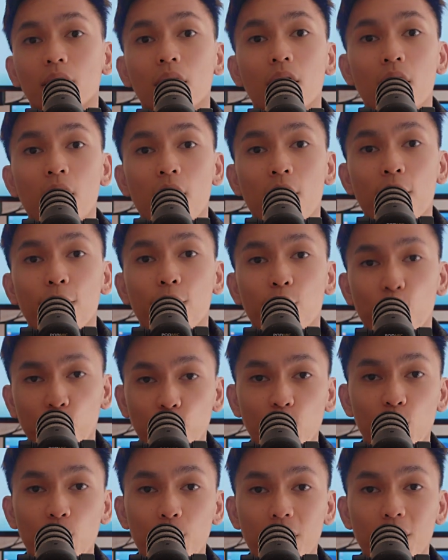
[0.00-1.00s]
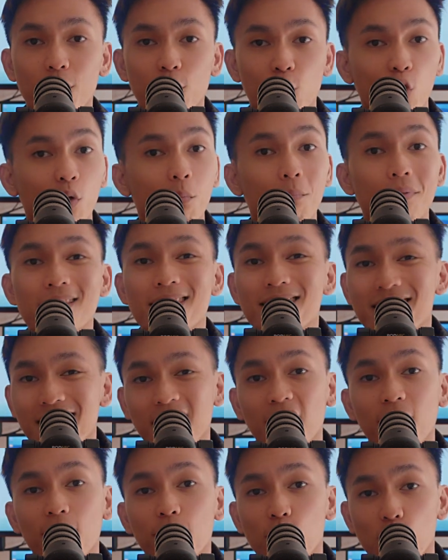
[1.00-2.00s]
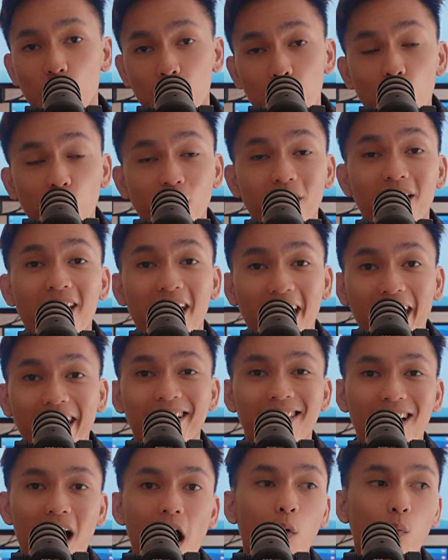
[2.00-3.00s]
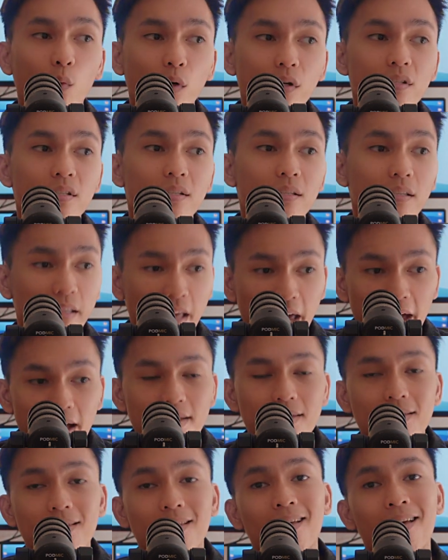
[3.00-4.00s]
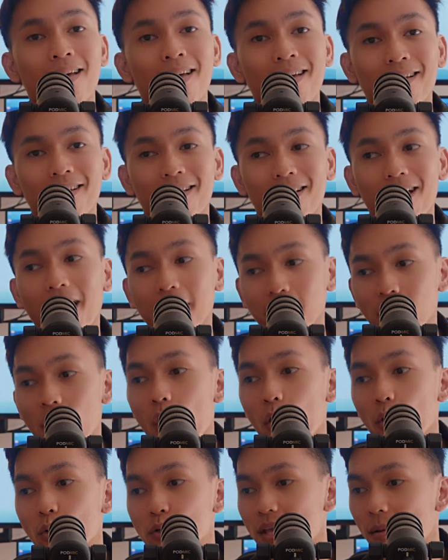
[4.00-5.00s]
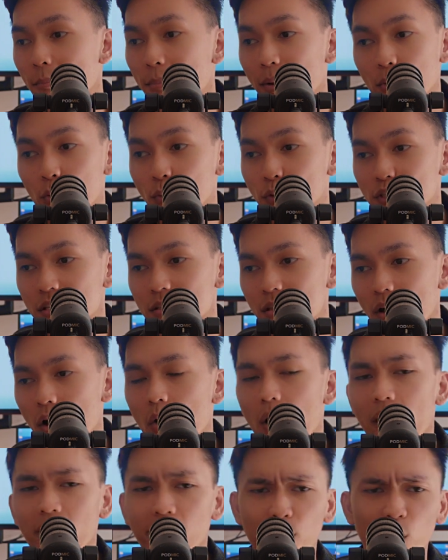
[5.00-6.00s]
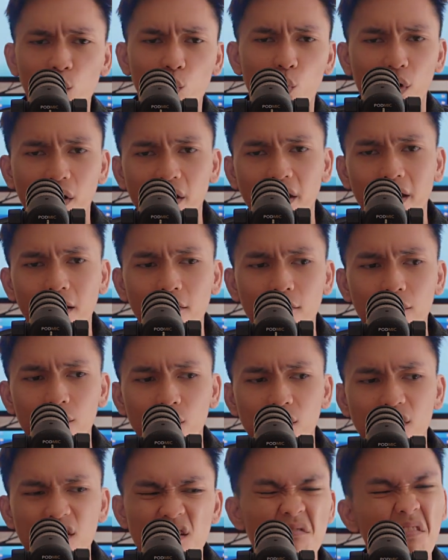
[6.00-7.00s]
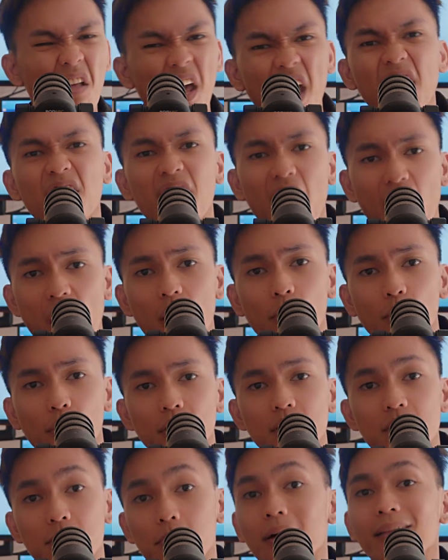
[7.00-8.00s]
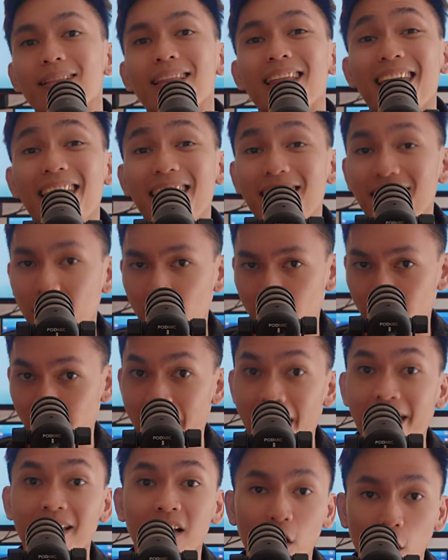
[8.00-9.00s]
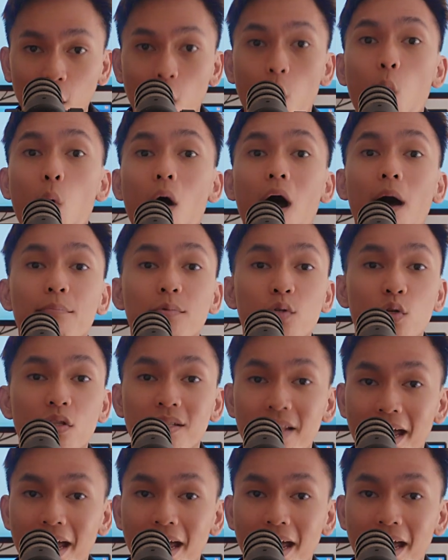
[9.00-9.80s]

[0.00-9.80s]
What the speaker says: for you because you'll be sitting for more than 8 hours. Yes, I know some people would just, I've been working for just 8 hours, but it can go up to 10